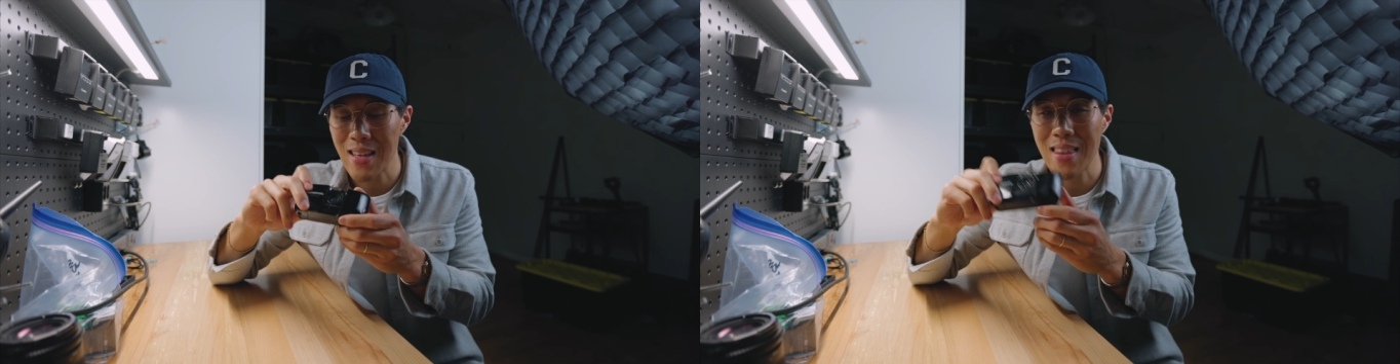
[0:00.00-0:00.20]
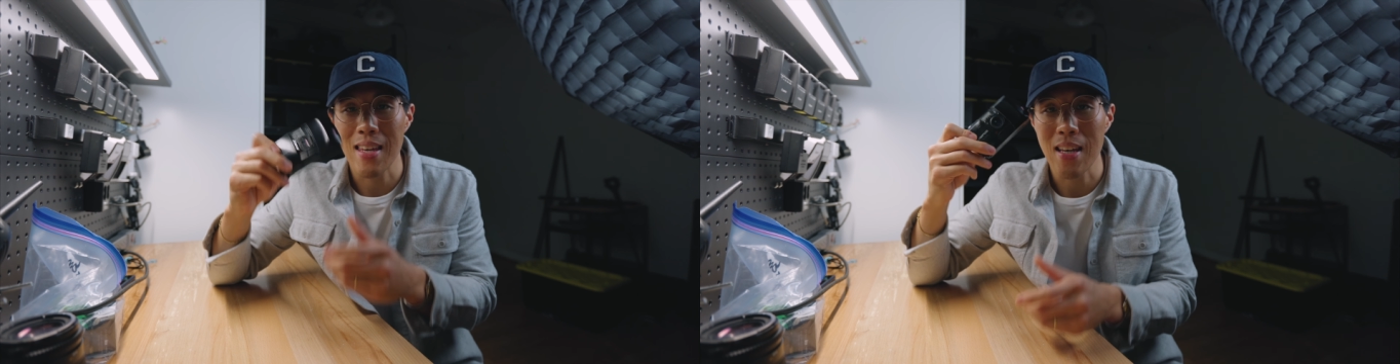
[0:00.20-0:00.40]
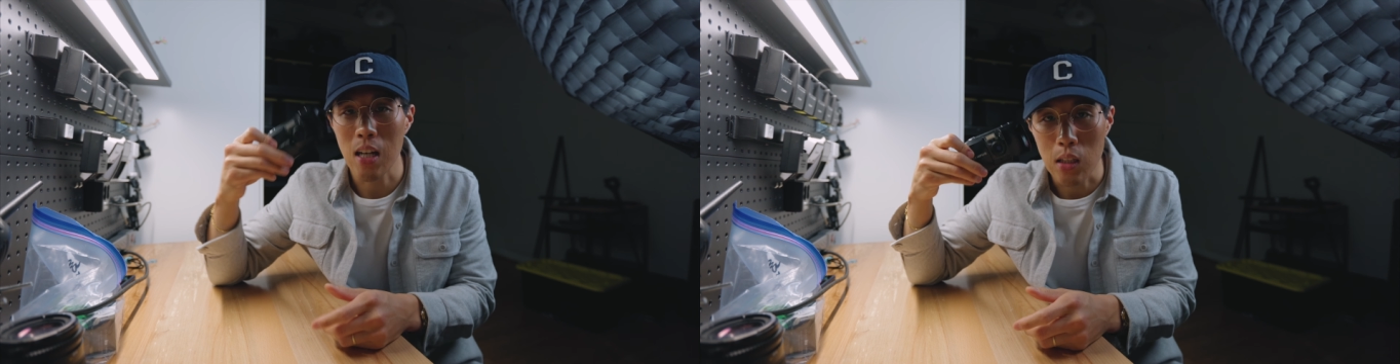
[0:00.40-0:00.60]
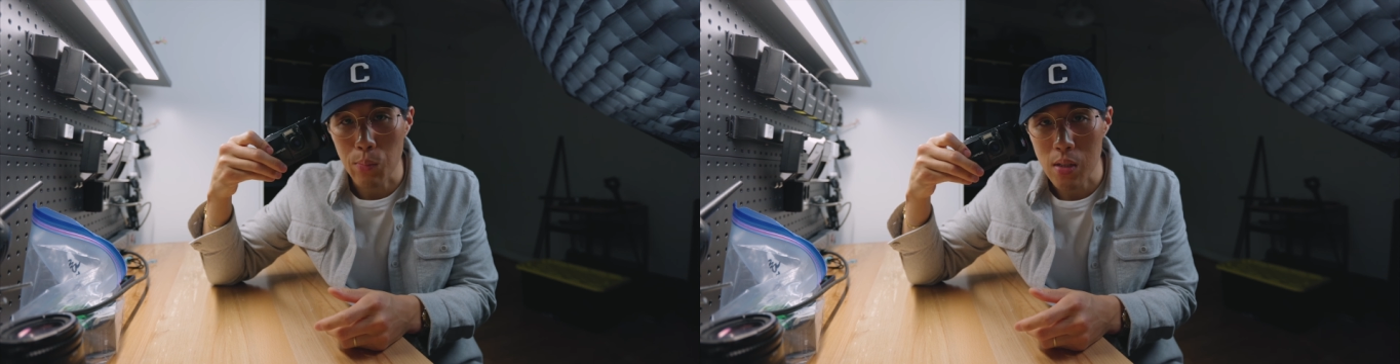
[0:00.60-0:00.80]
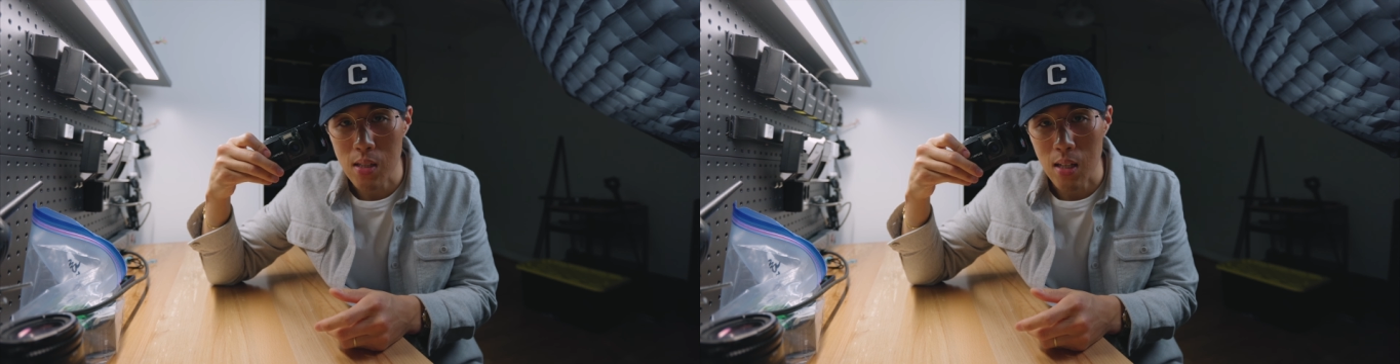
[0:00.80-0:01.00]
the
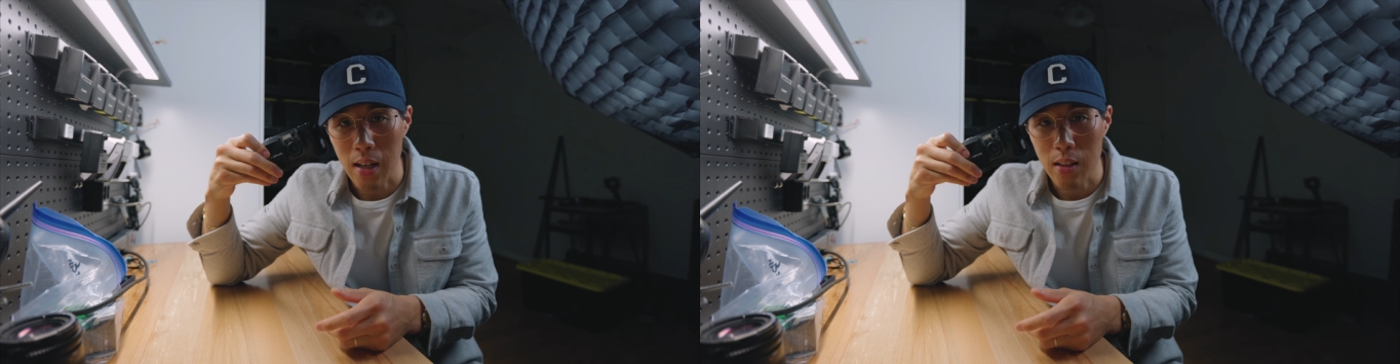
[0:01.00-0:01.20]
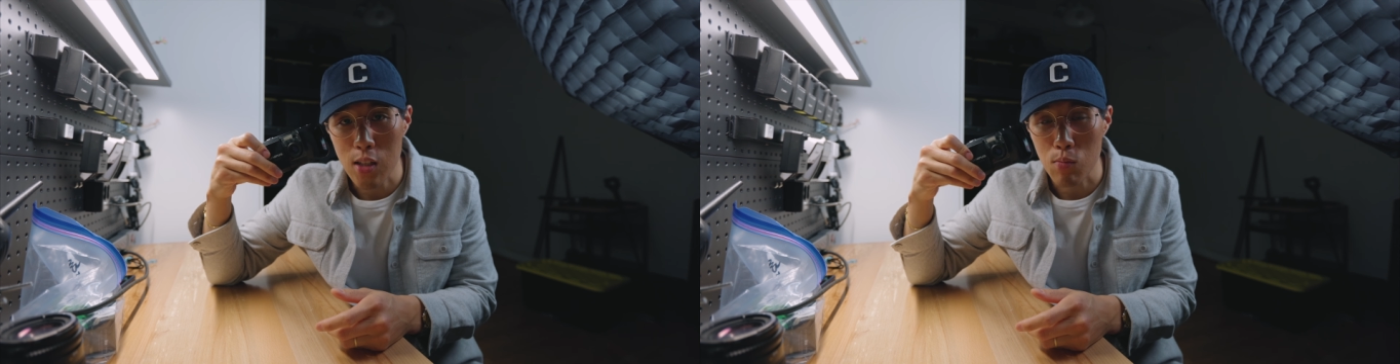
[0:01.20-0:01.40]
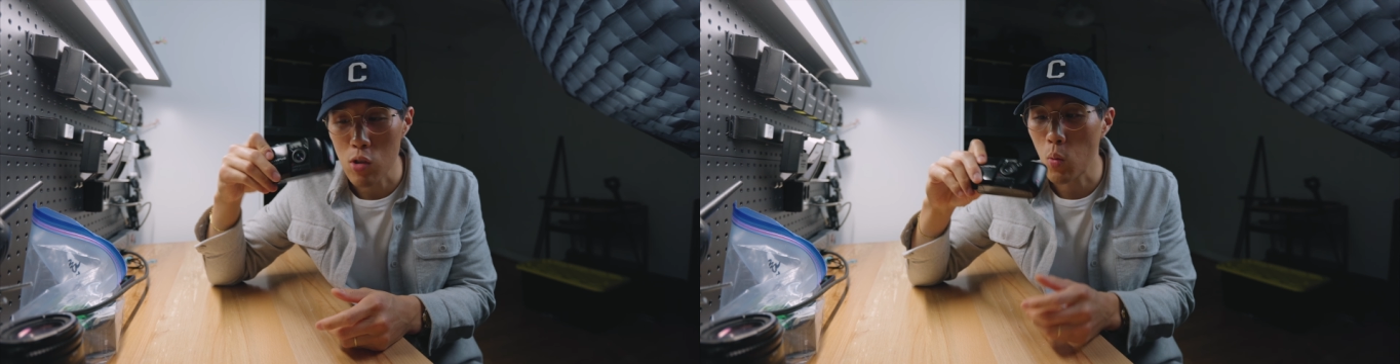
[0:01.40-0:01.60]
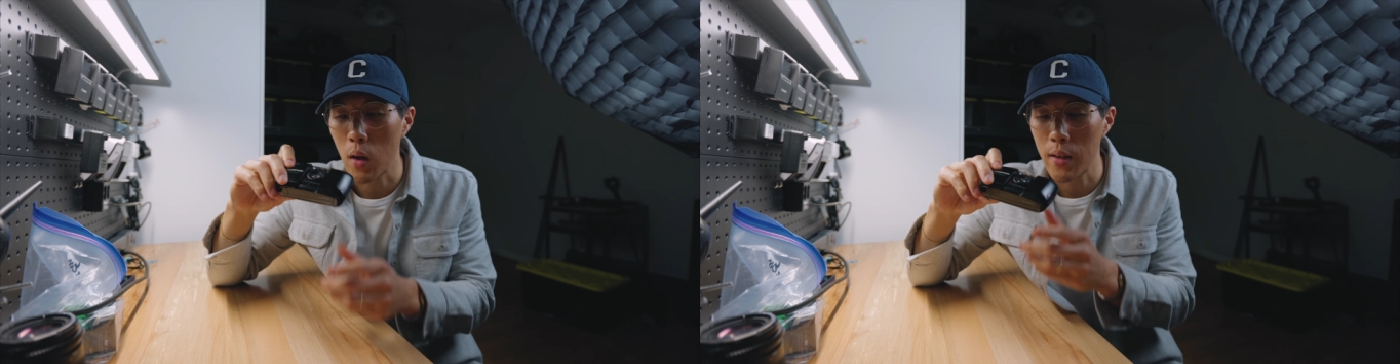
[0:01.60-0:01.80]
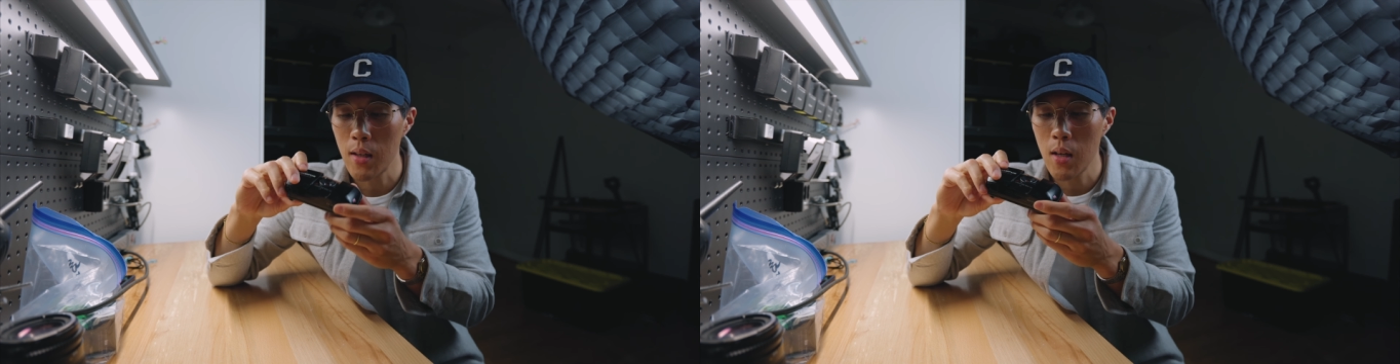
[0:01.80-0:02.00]
Olympus Stylus
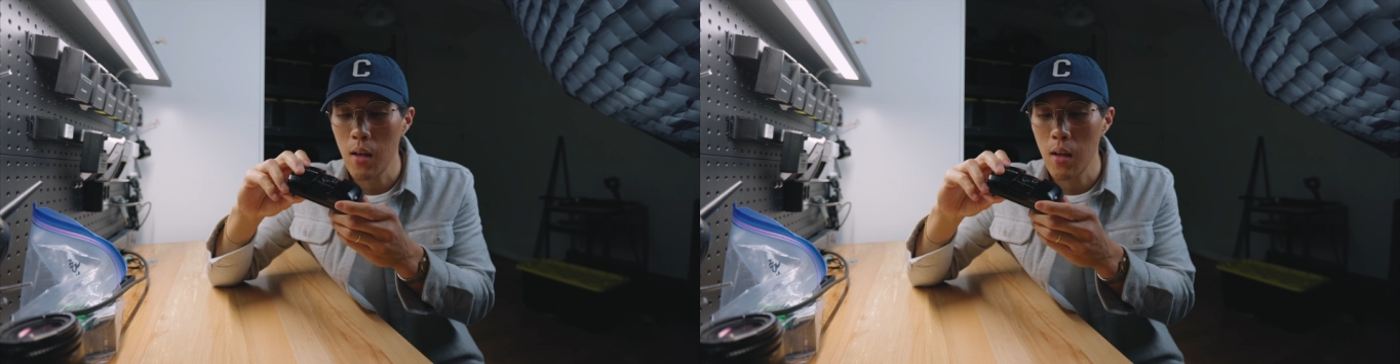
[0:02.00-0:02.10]
Mu1,